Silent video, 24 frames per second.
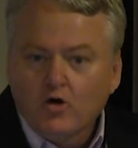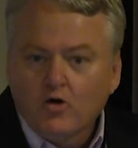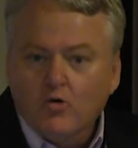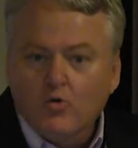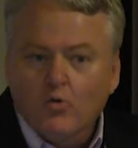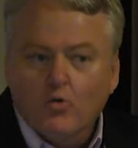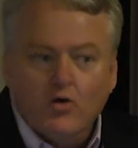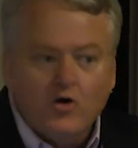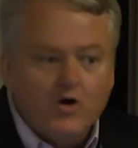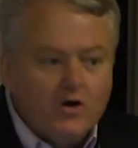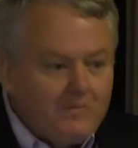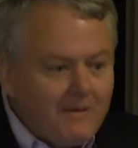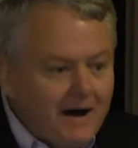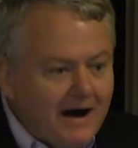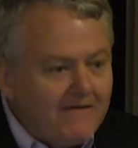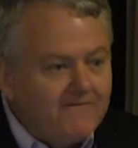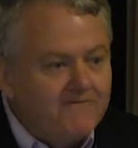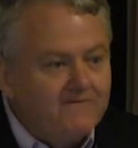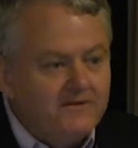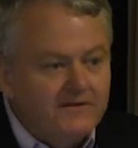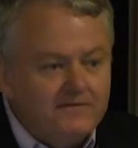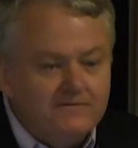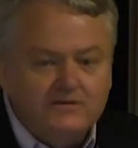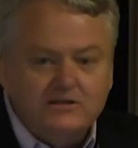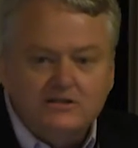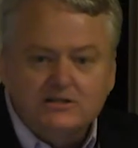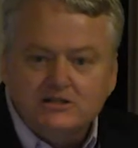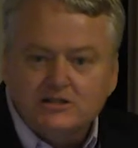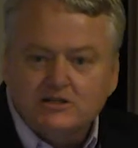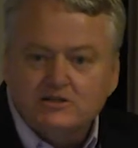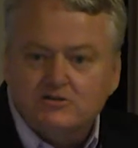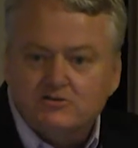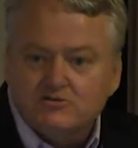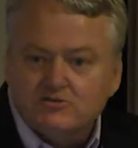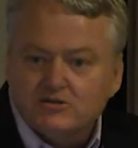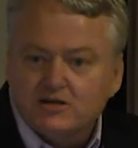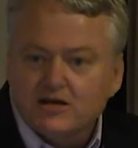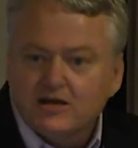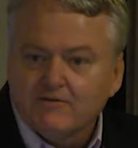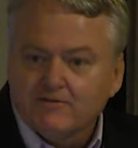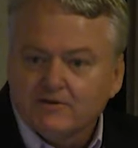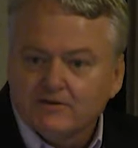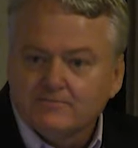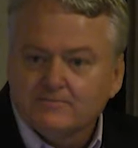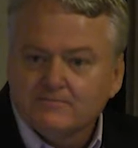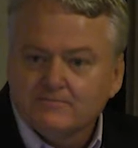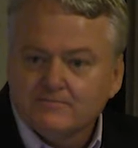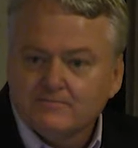We're about 56 or
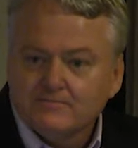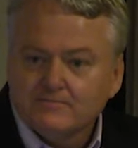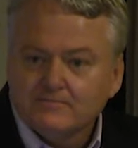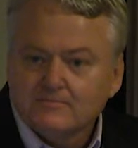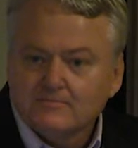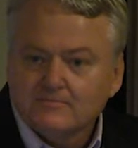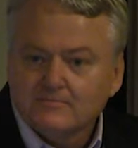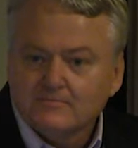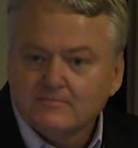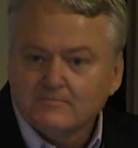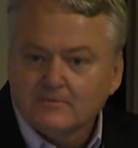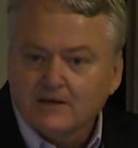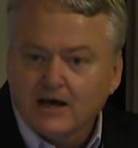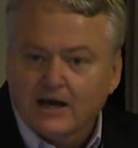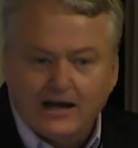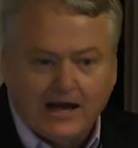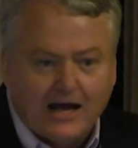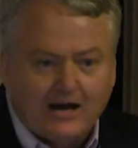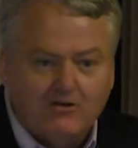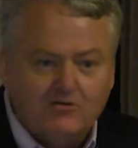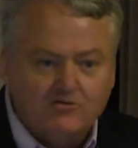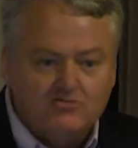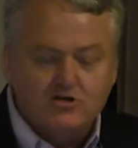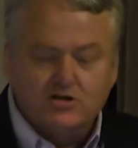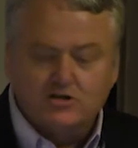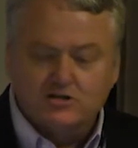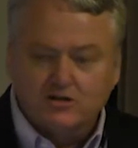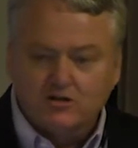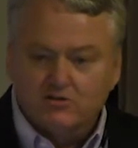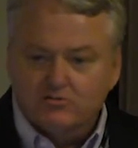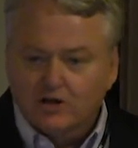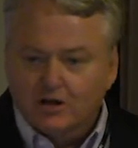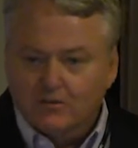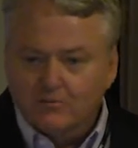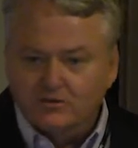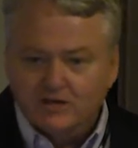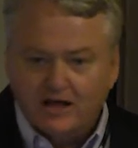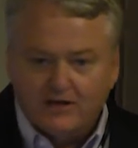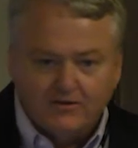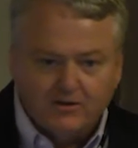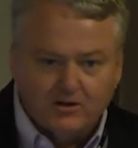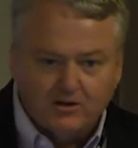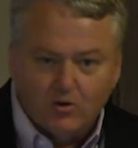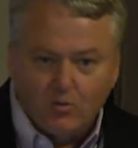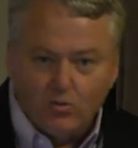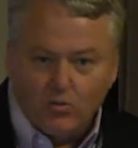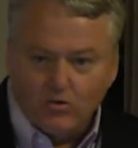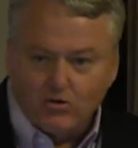7. And I don't trust those numbers. I think
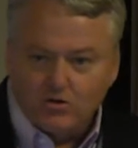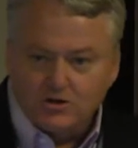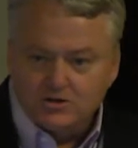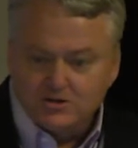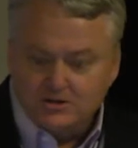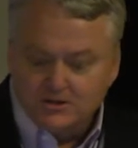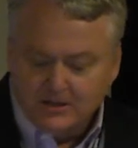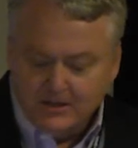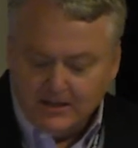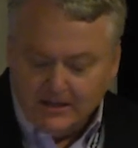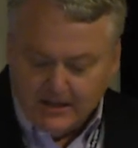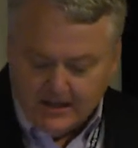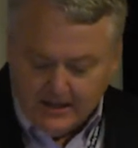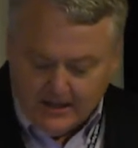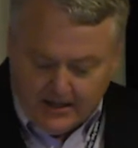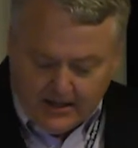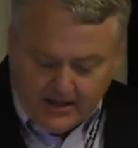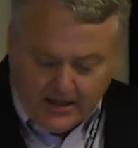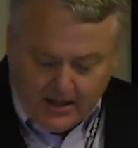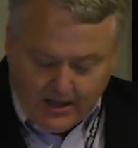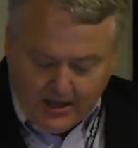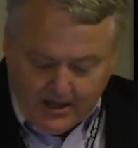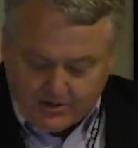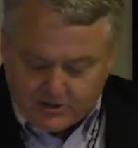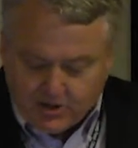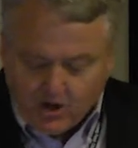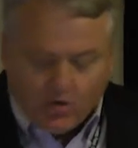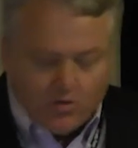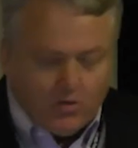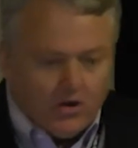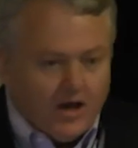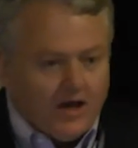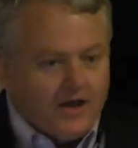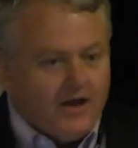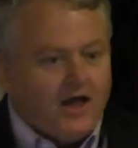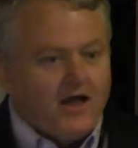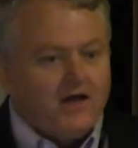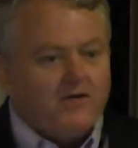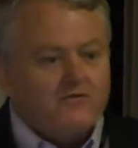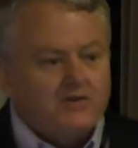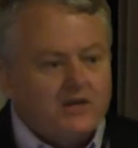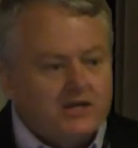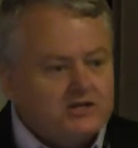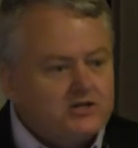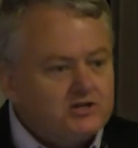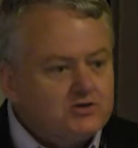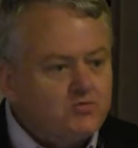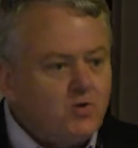they're worse. So
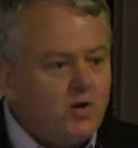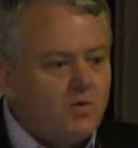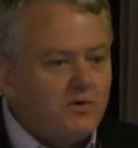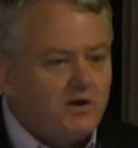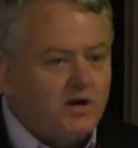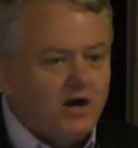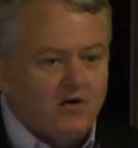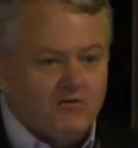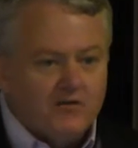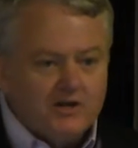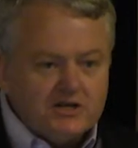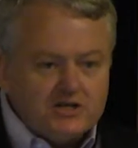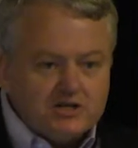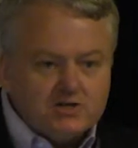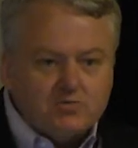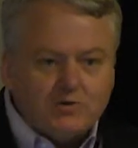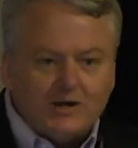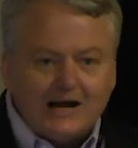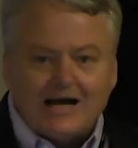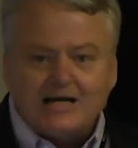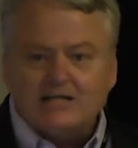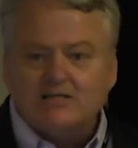this is where we go. This is what I